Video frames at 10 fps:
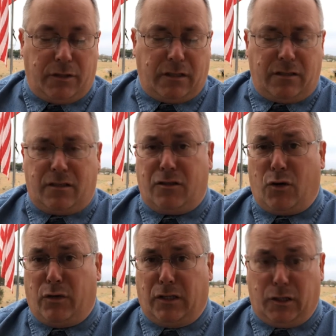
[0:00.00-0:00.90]
because this is
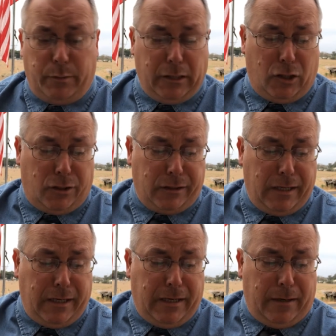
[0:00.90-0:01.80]
going a little bit long,
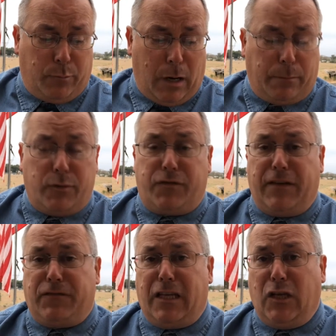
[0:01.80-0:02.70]
Proverbs
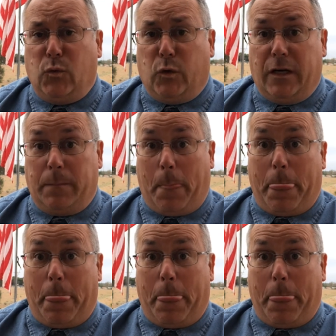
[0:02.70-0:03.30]
15:1.